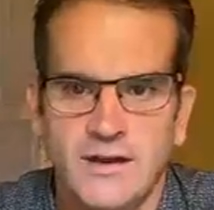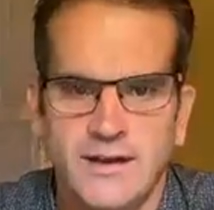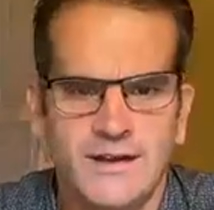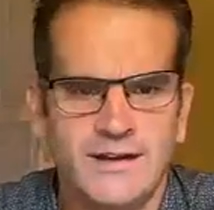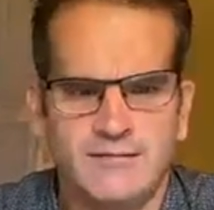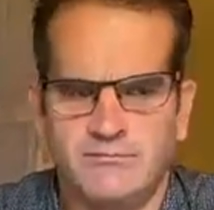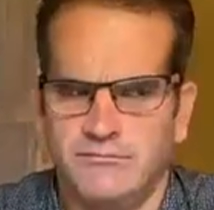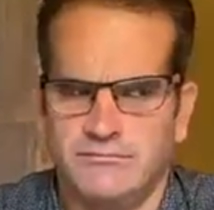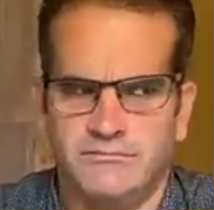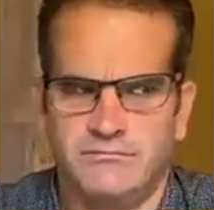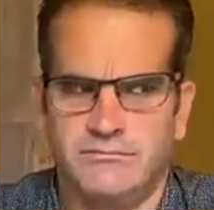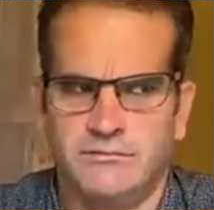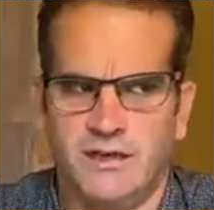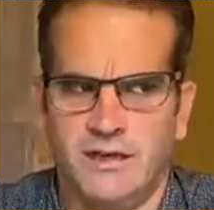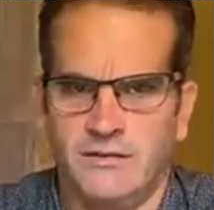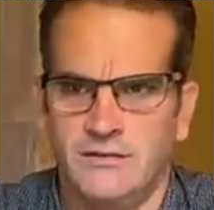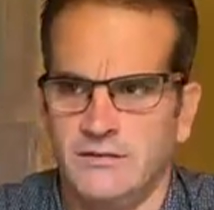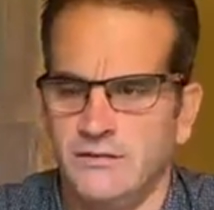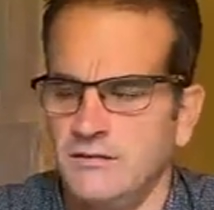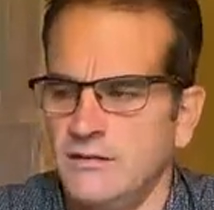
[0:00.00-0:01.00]
Is
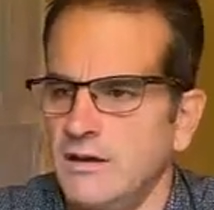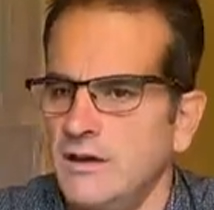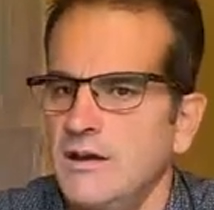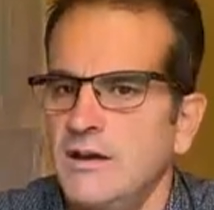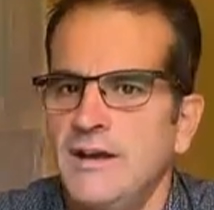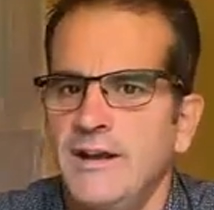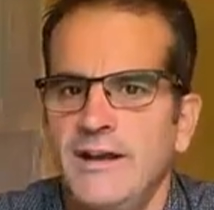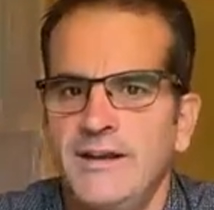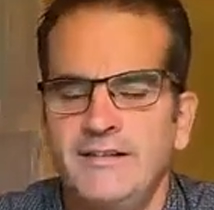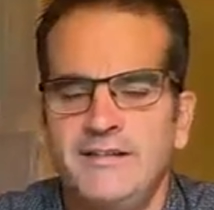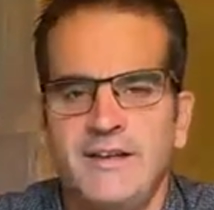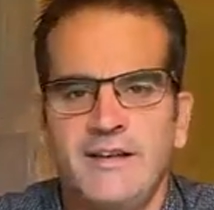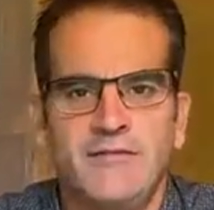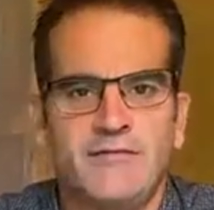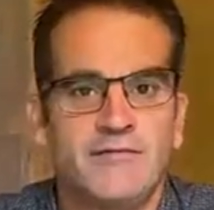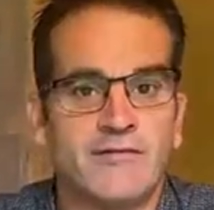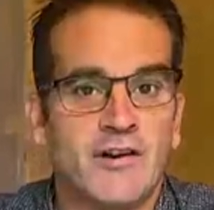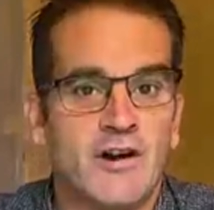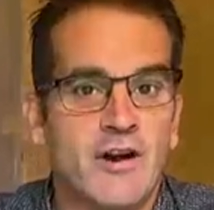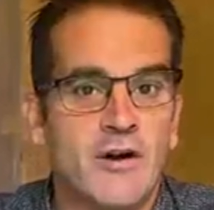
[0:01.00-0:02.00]
London? Is he
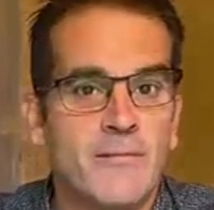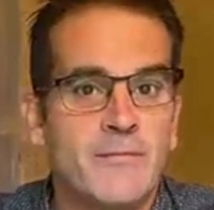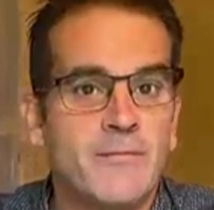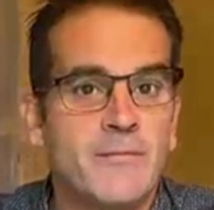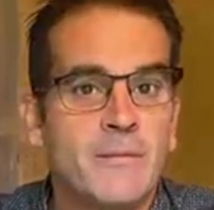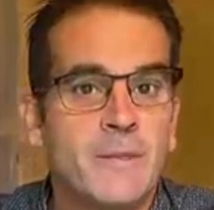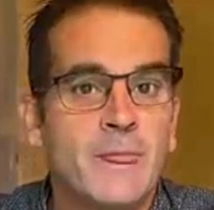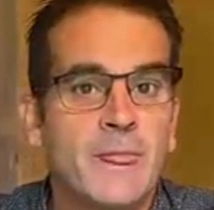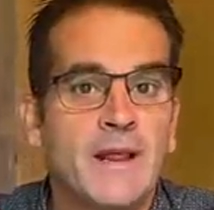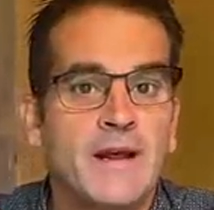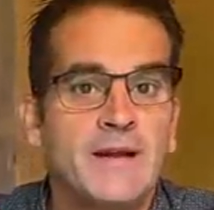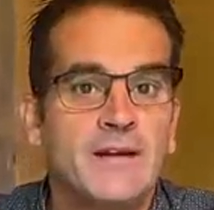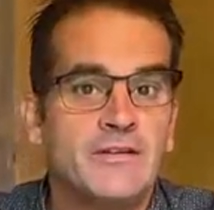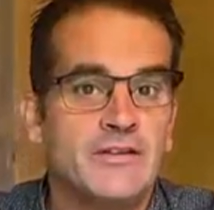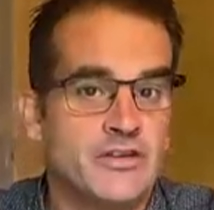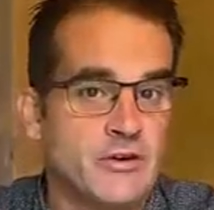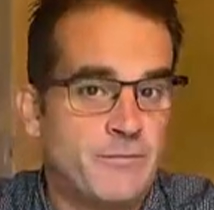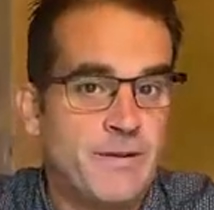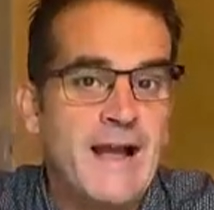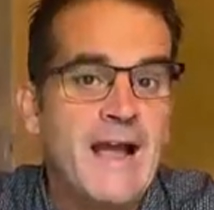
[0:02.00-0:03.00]
from
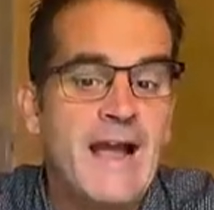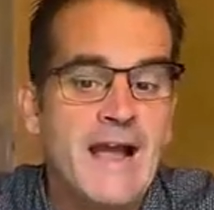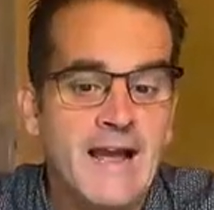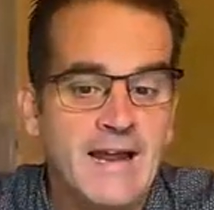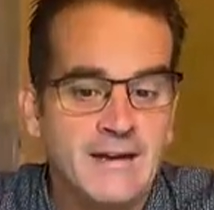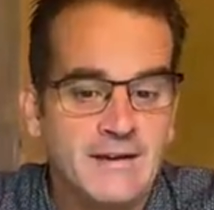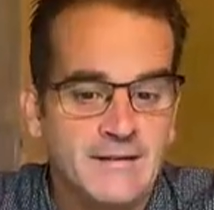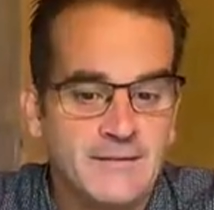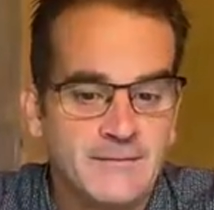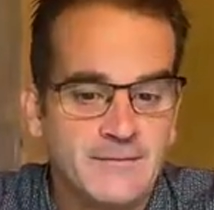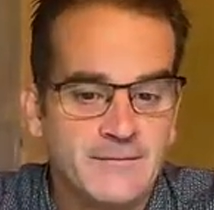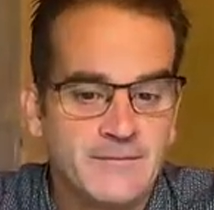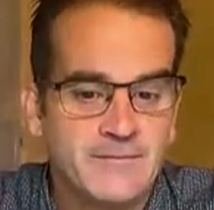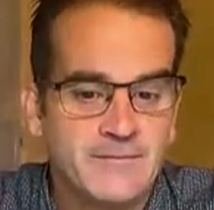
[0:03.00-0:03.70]
Japan?